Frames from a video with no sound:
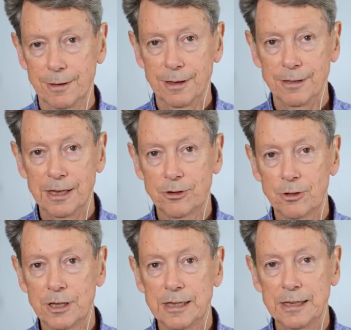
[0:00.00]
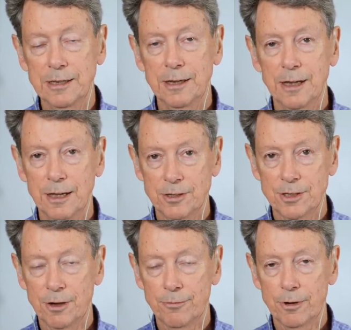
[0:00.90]
and then clinging and
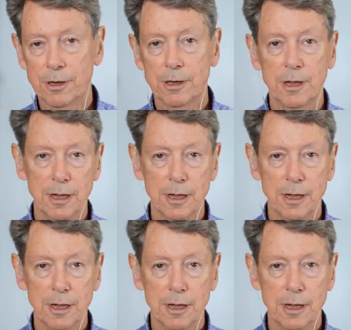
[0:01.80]
suffering